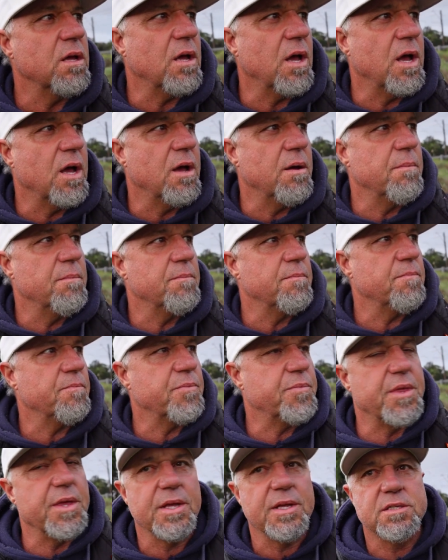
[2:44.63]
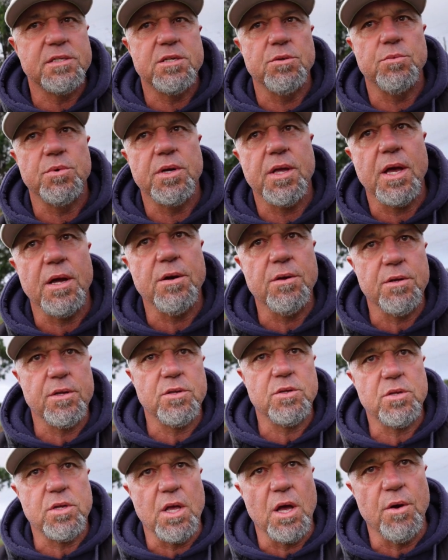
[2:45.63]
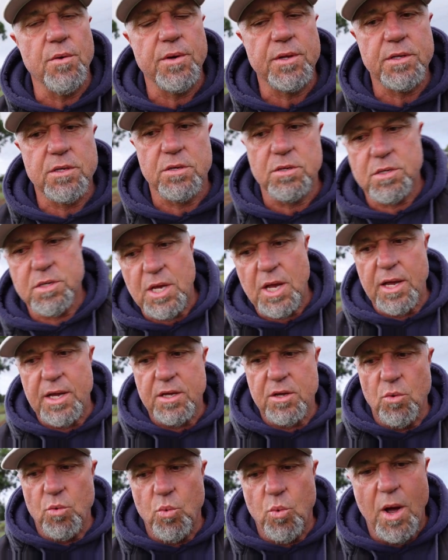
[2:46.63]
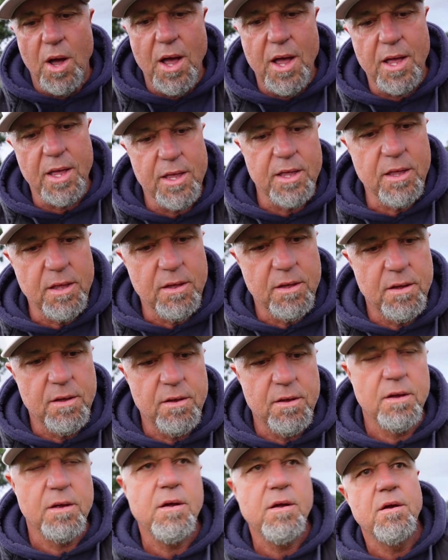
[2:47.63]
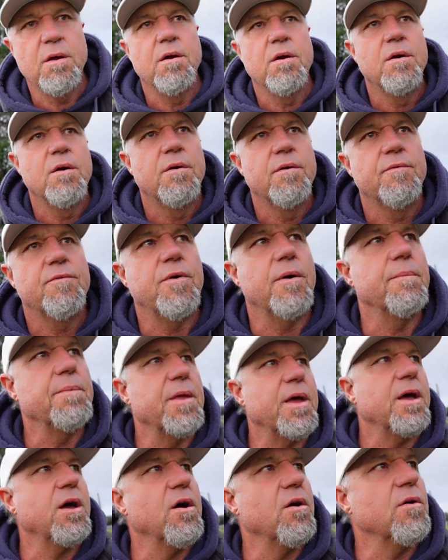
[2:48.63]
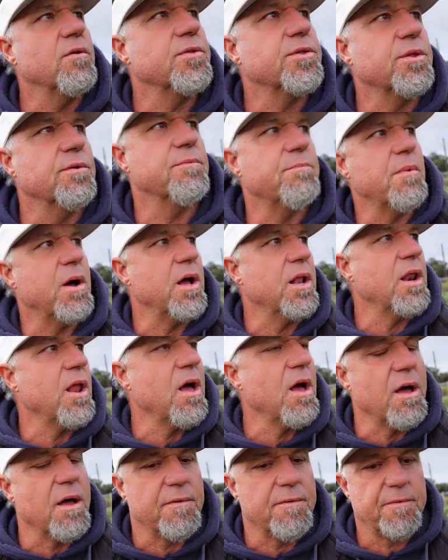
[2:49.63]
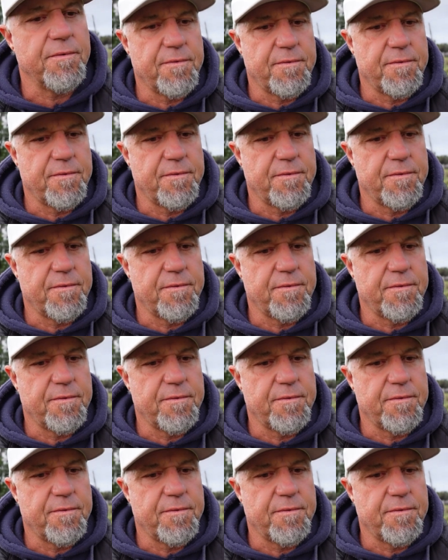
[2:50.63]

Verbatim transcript: um, things that were going, going to take away from the health of my life,